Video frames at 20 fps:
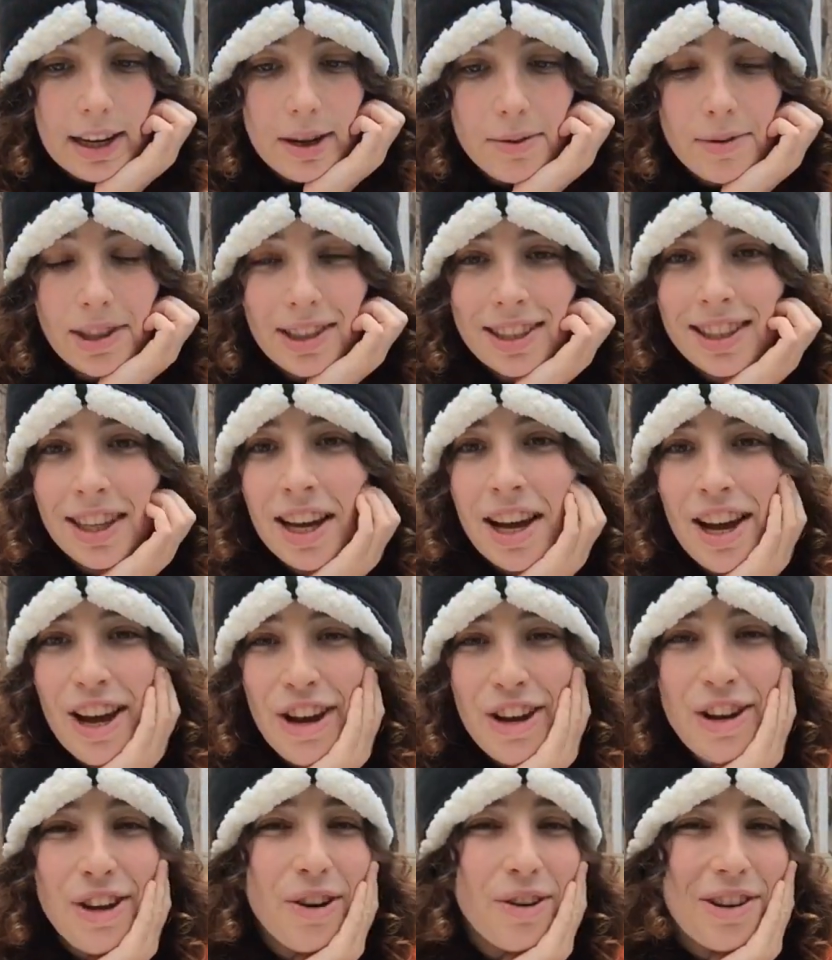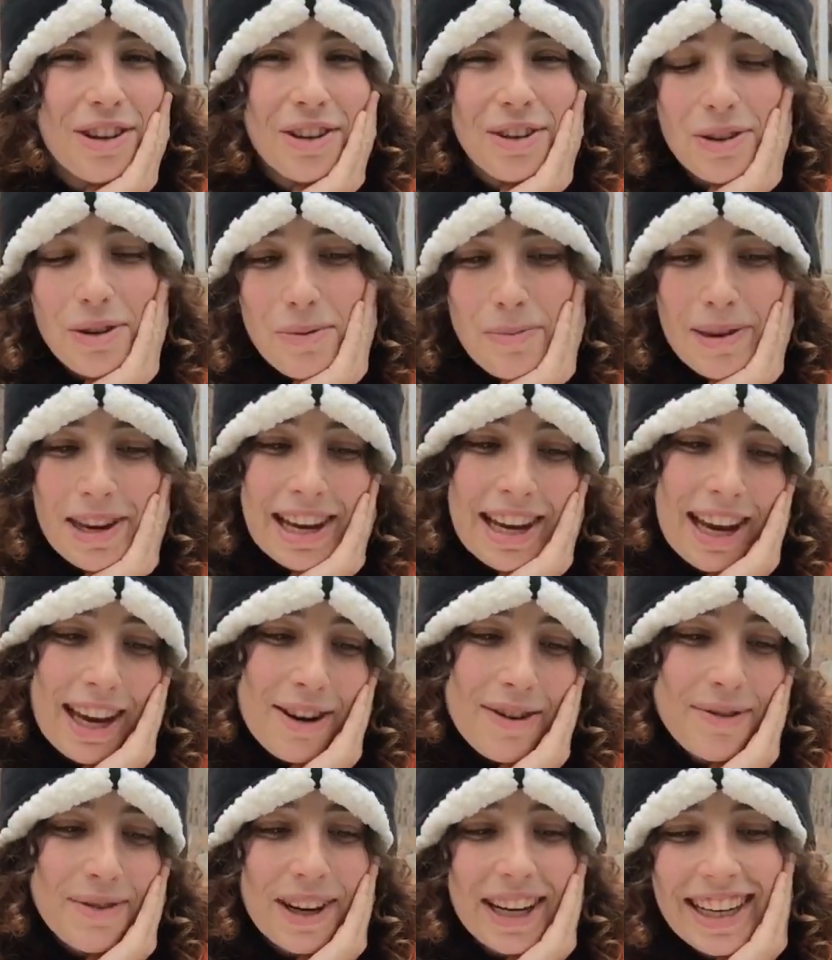It was, you know, gloomy
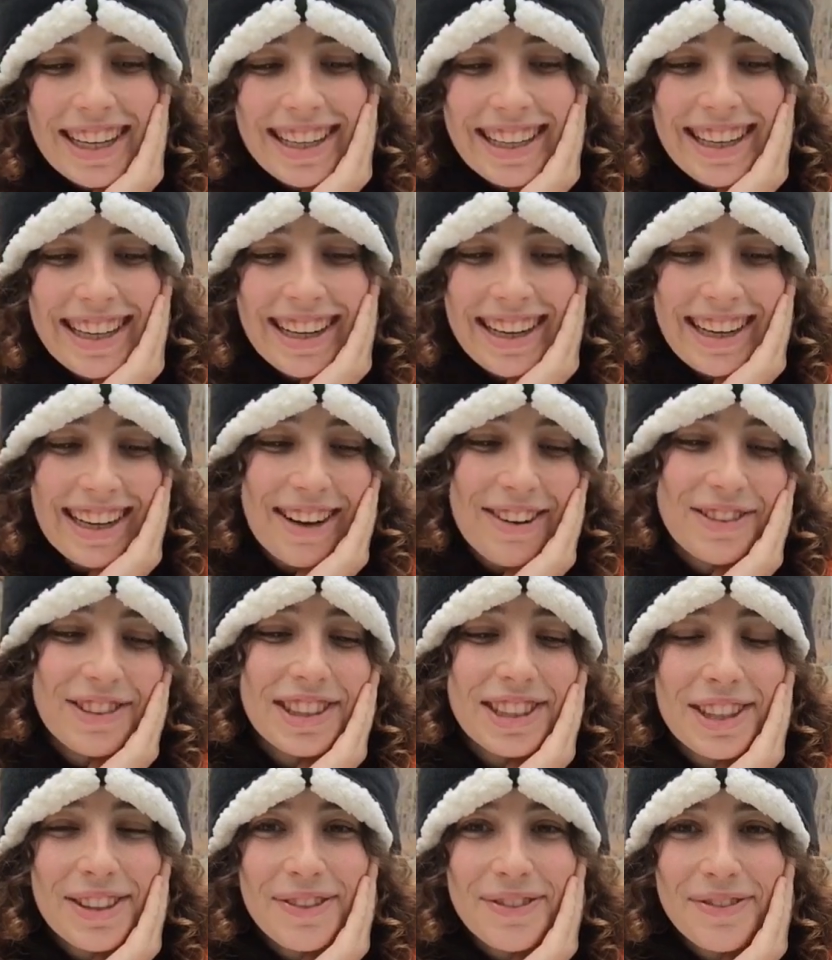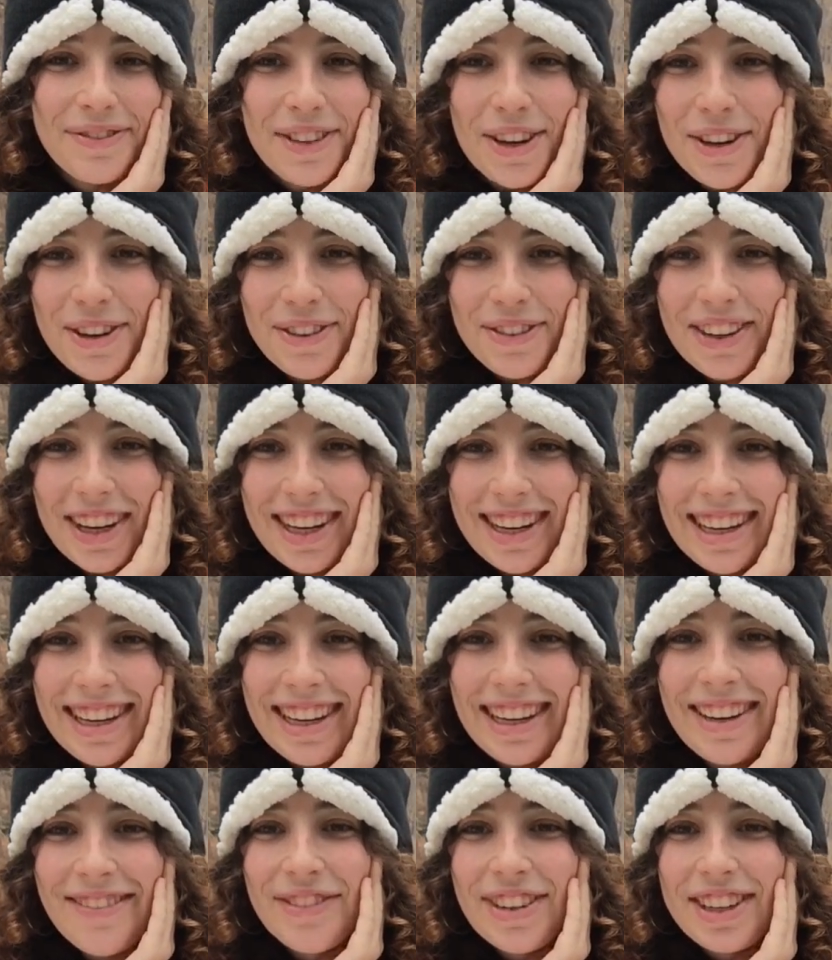and rainy, and I wasn't
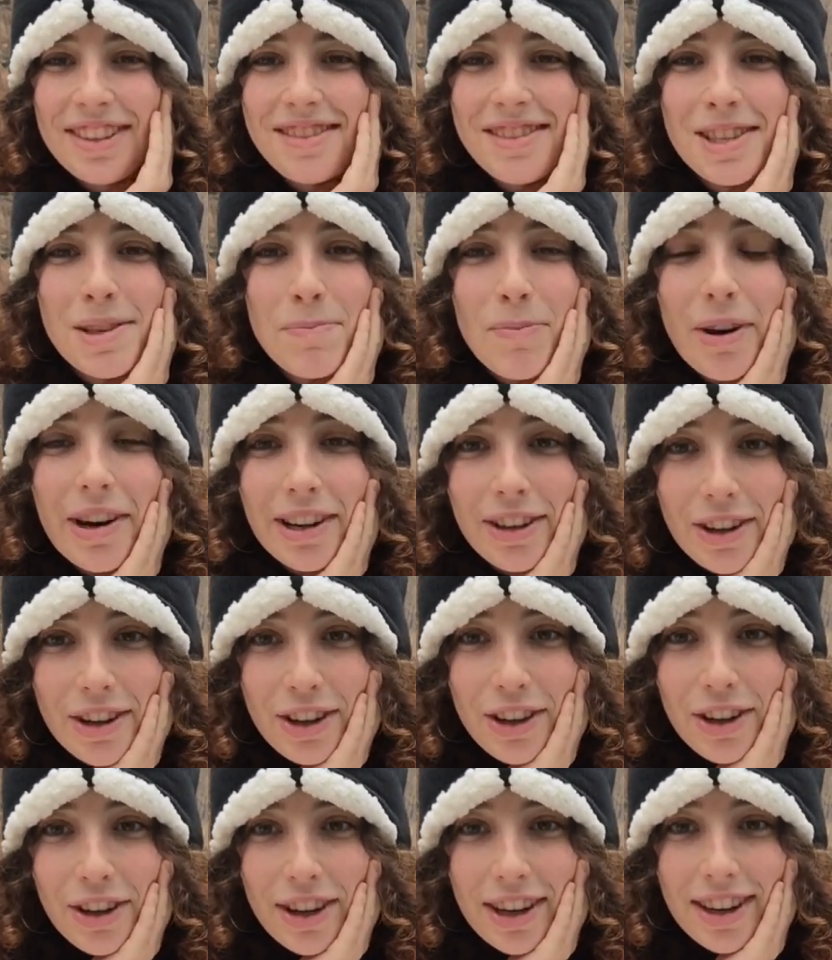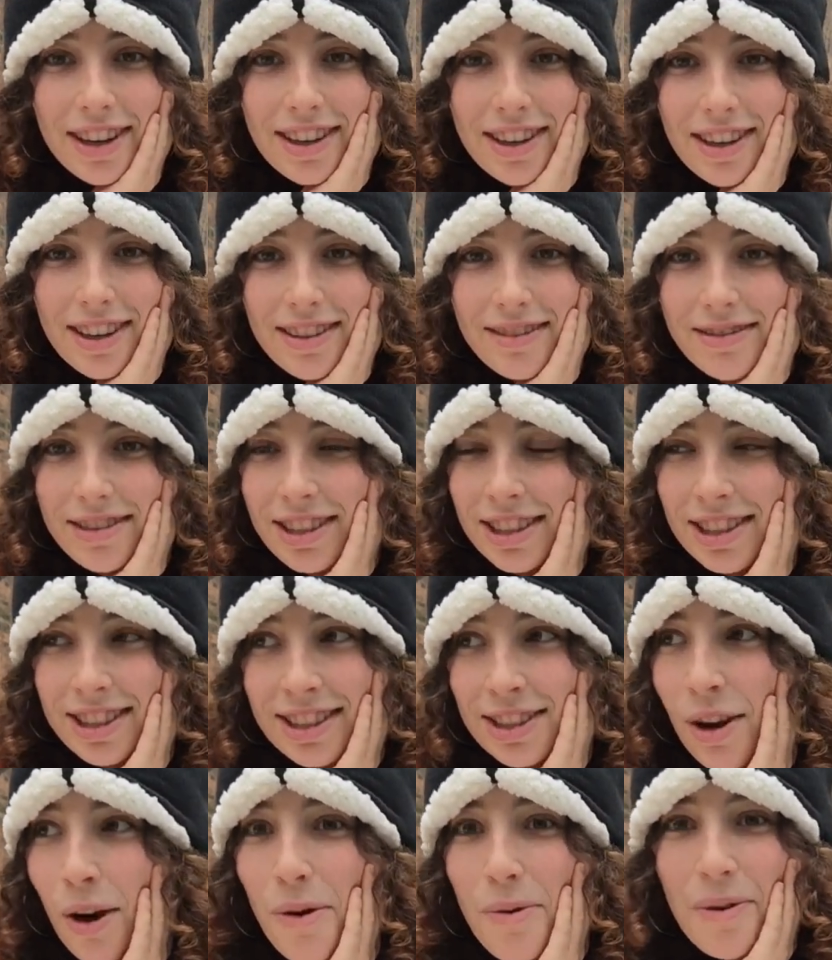motivated, but spoiler alert,
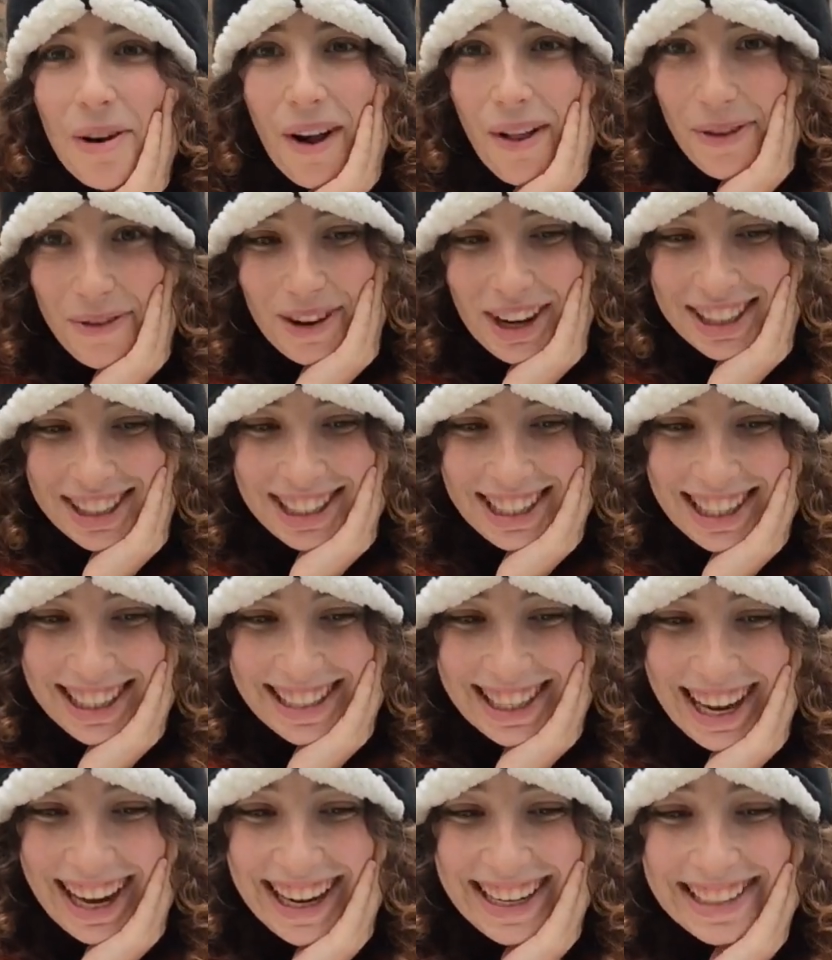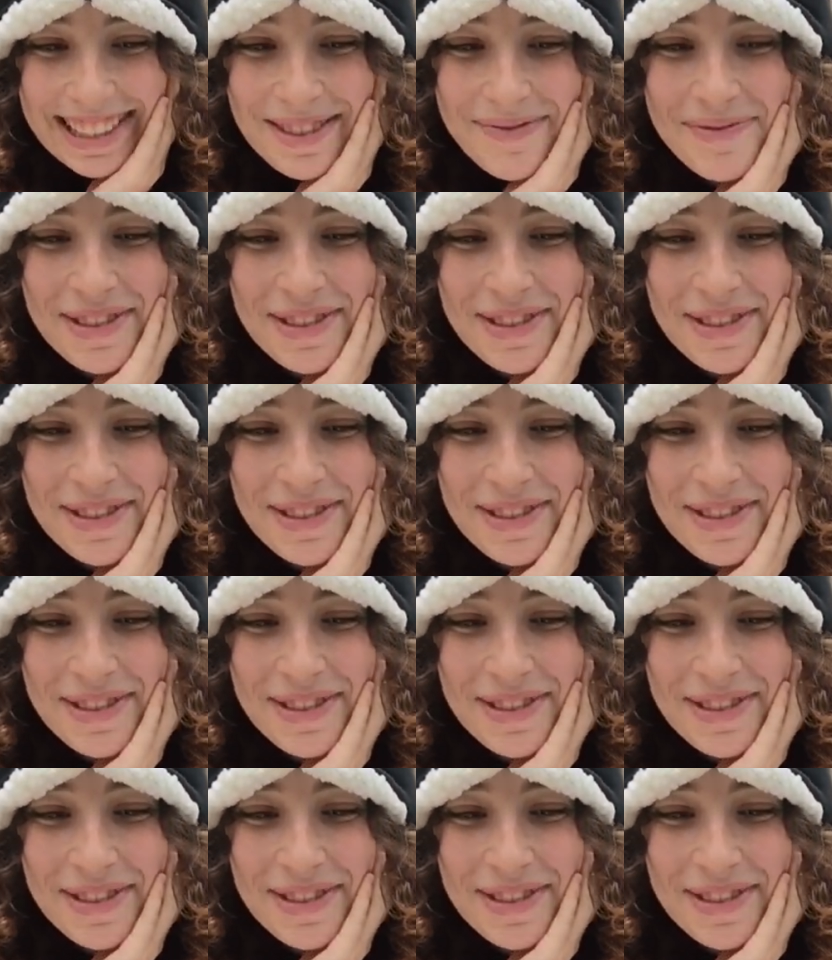so were all the rest of the days.